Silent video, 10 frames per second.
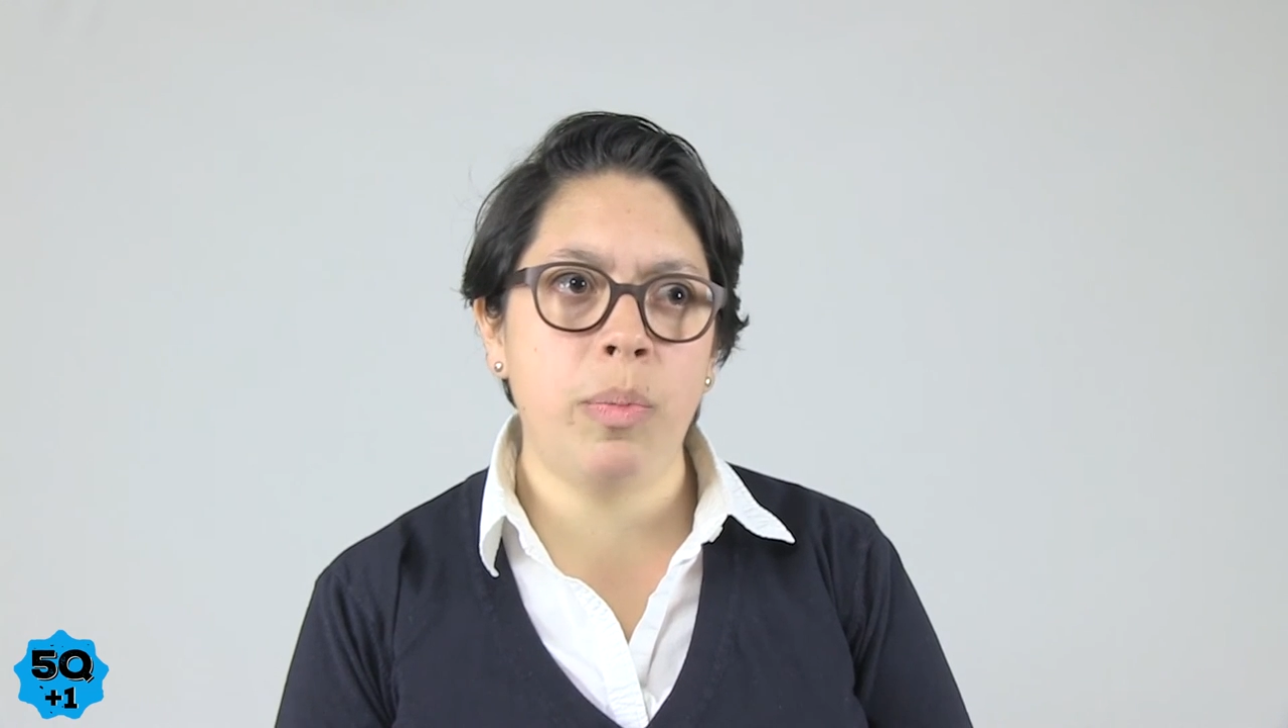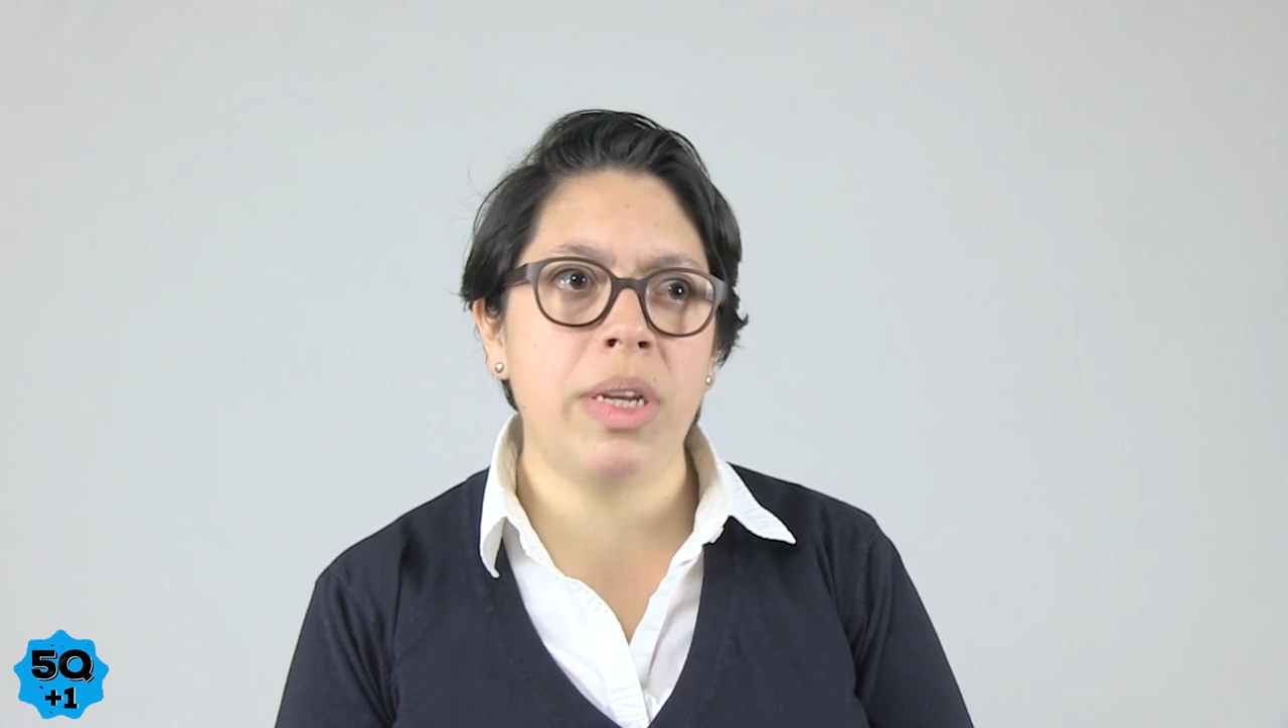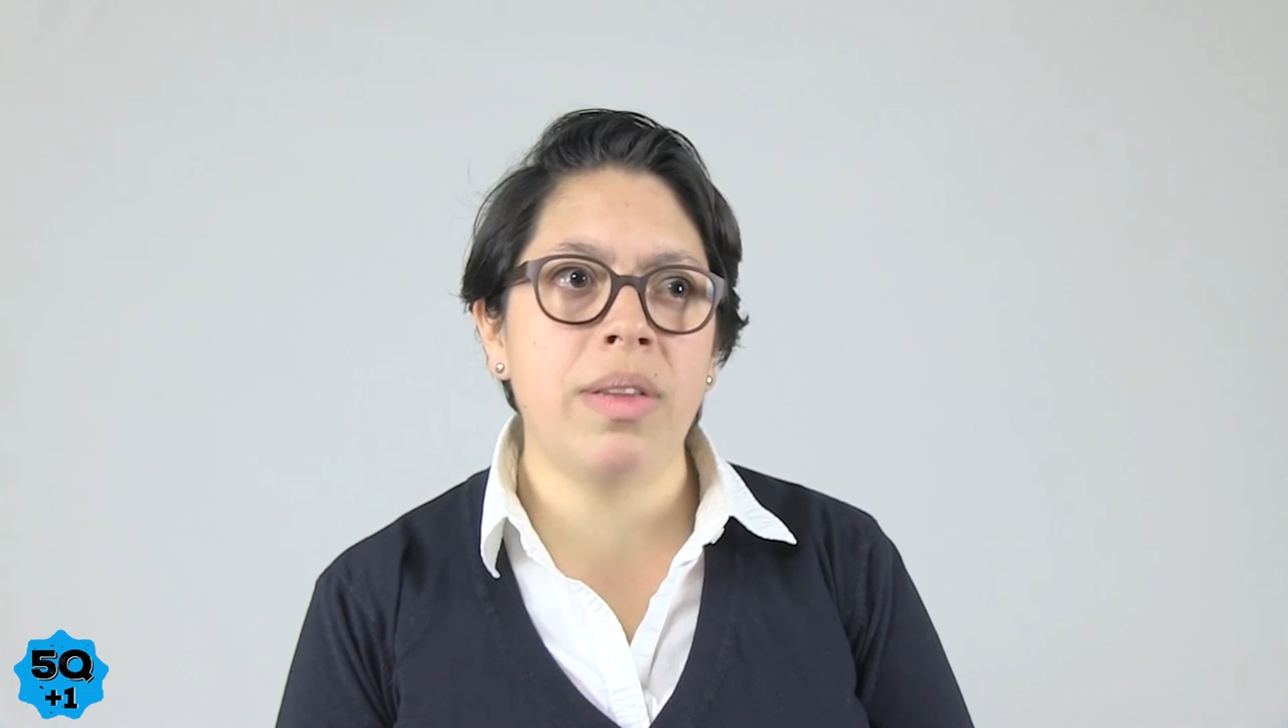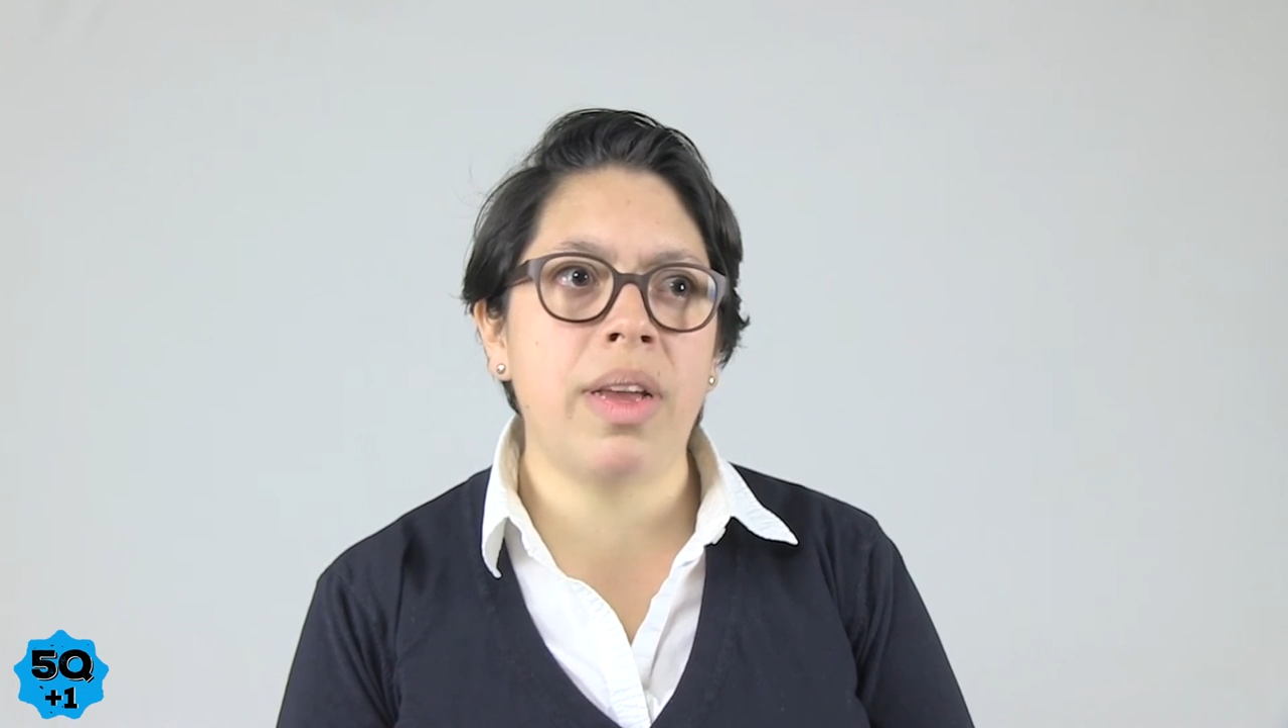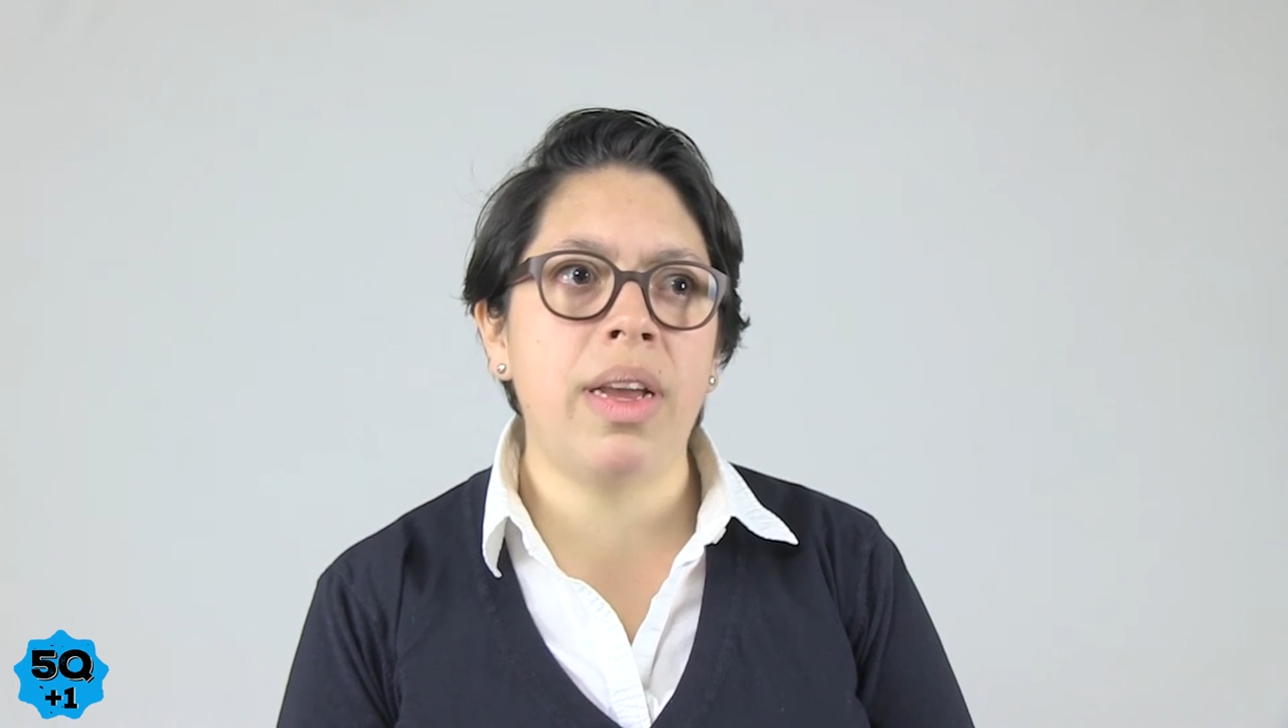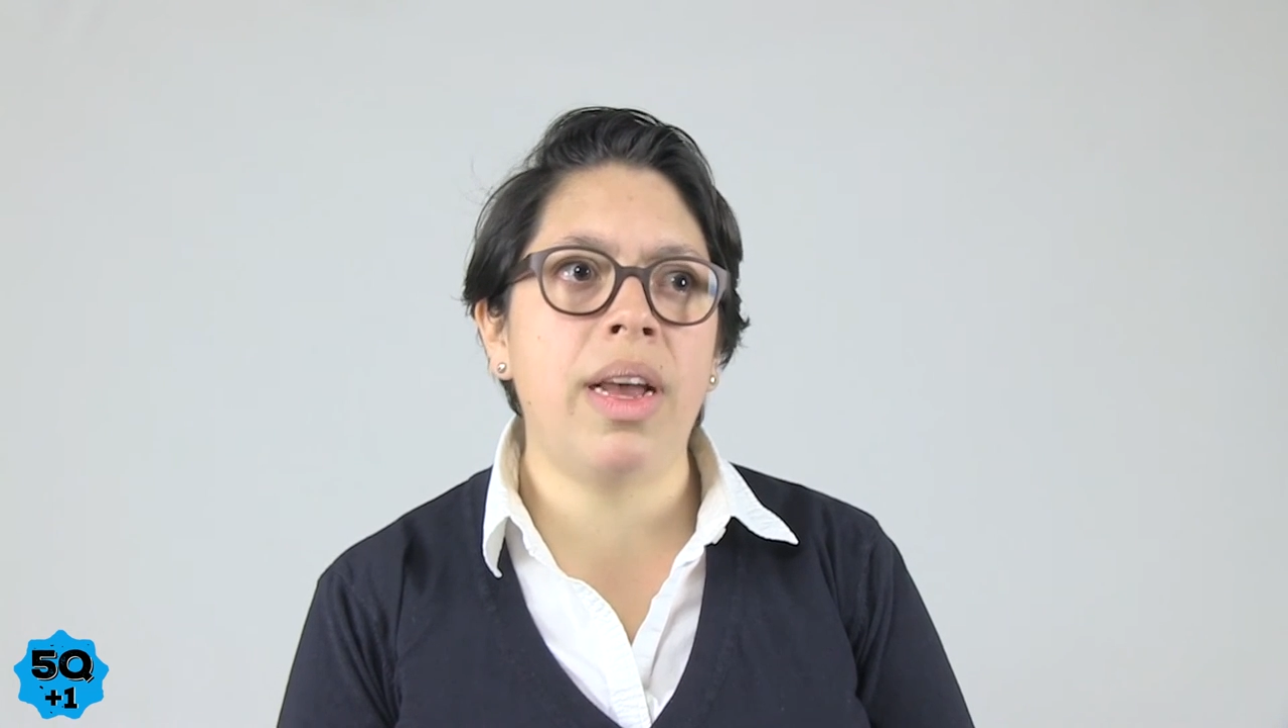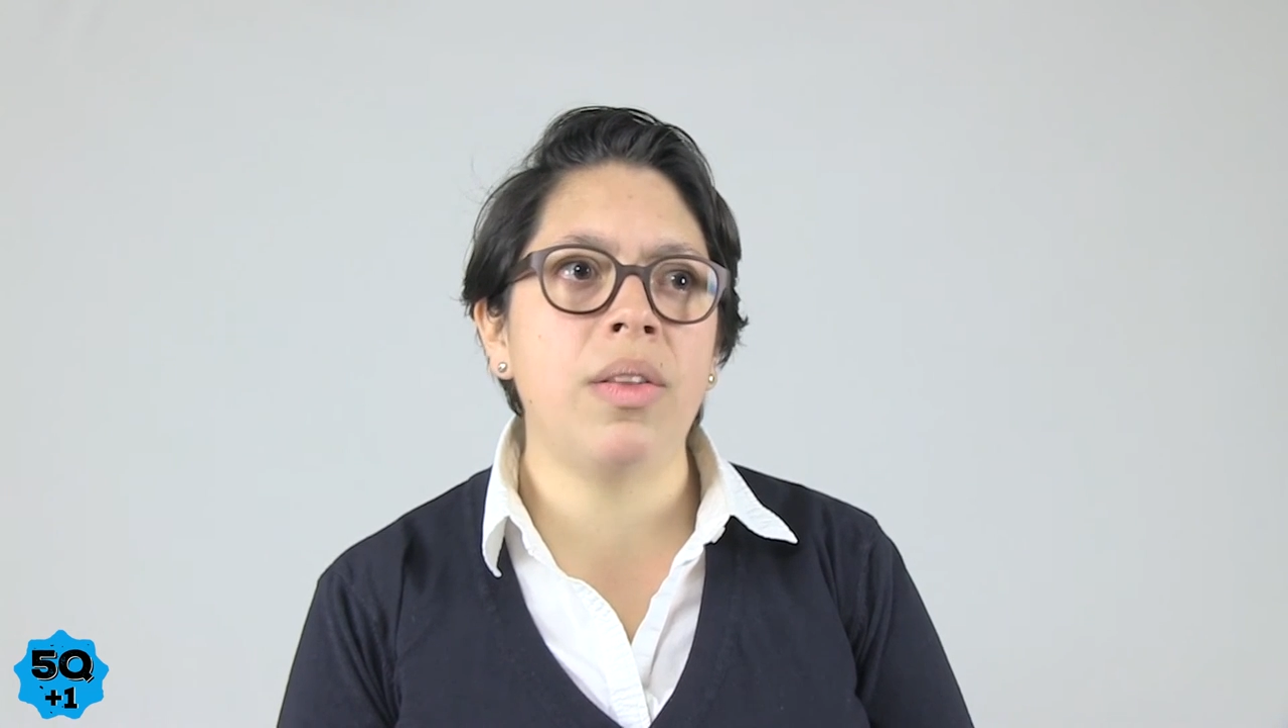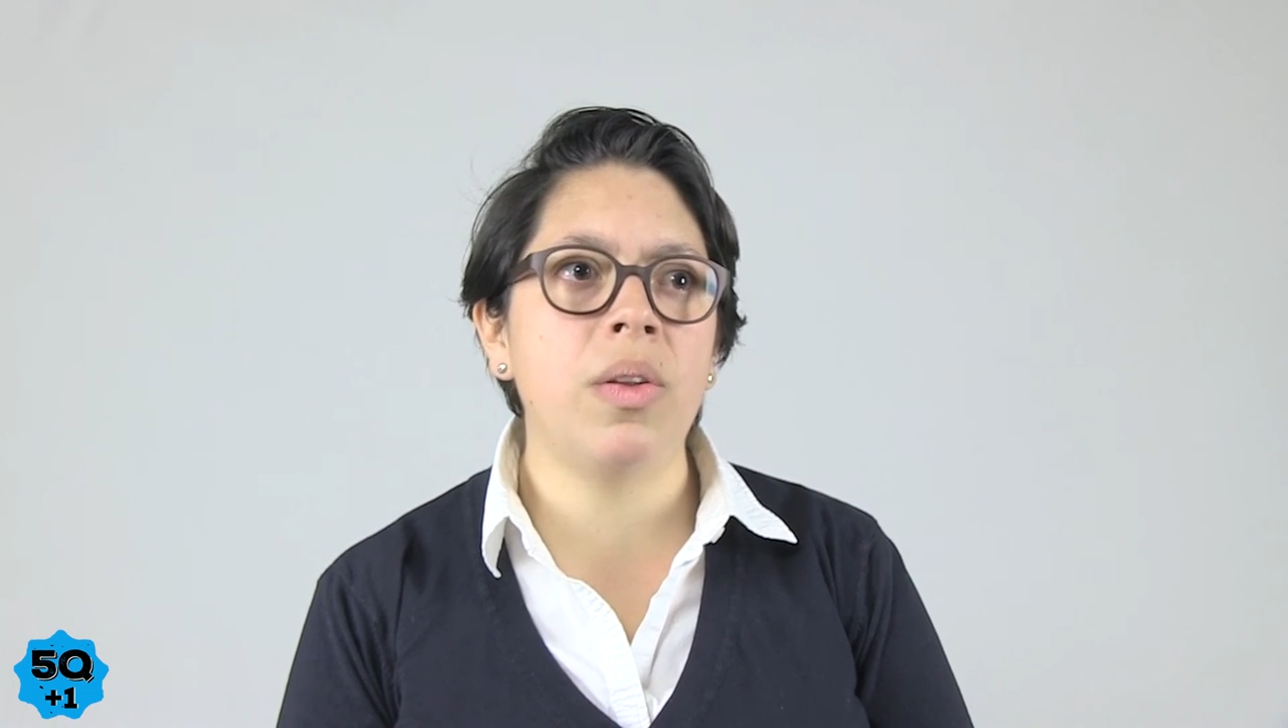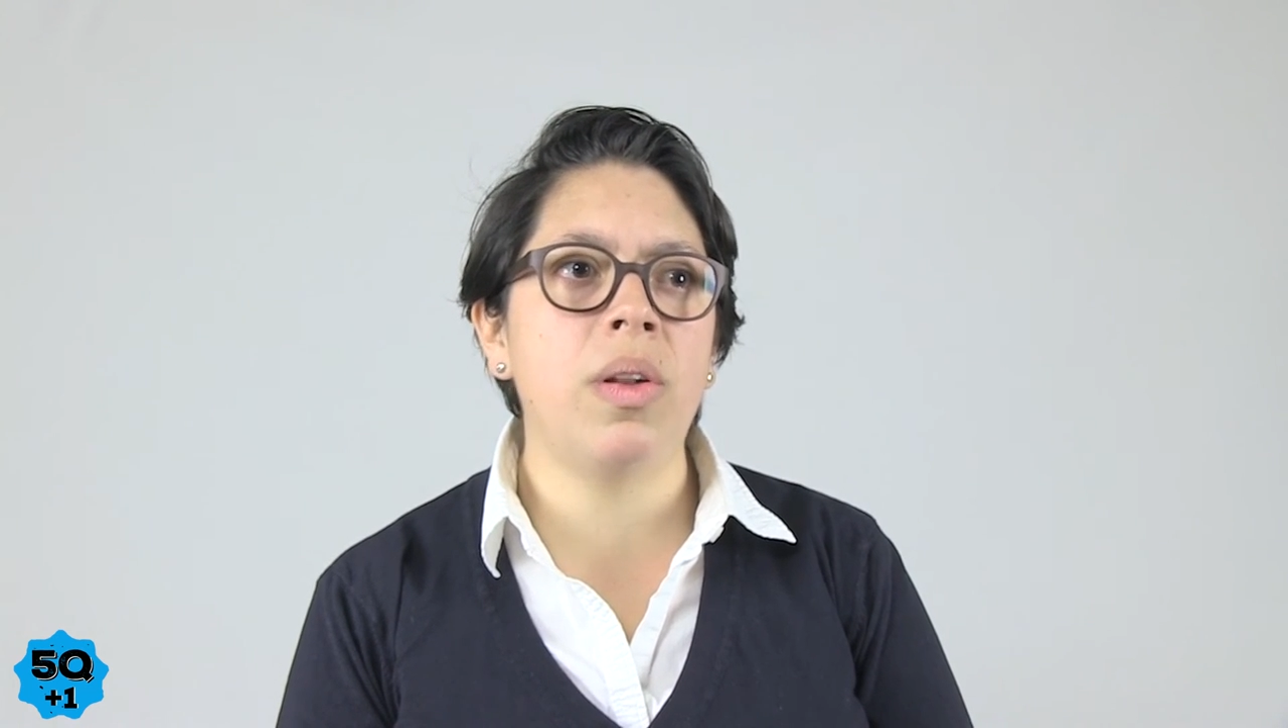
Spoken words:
because I had